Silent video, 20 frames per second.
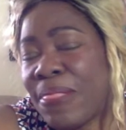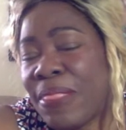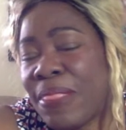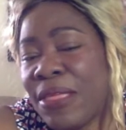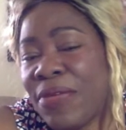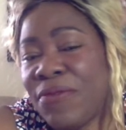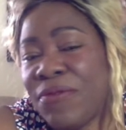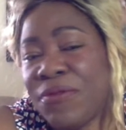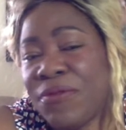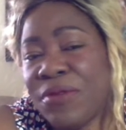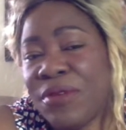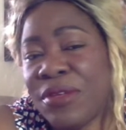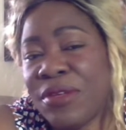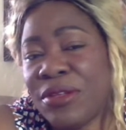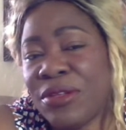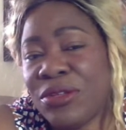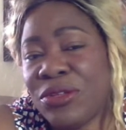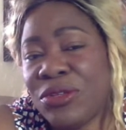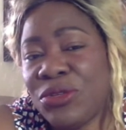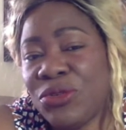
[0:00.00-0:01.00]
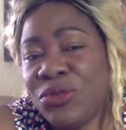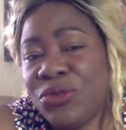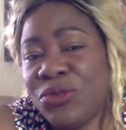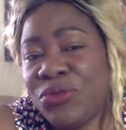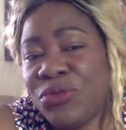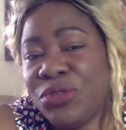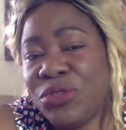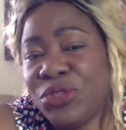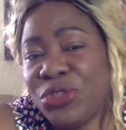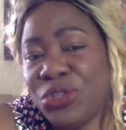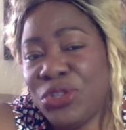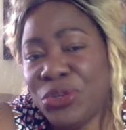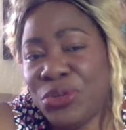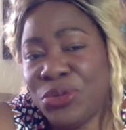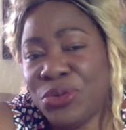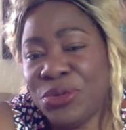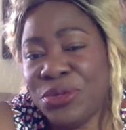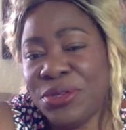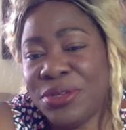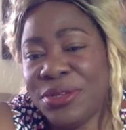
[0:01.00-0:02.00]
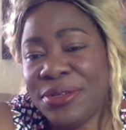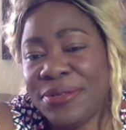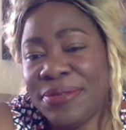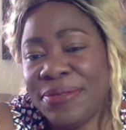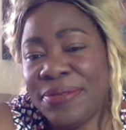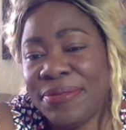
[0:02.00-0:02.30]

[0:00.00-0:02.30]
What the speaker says: if it to reduce?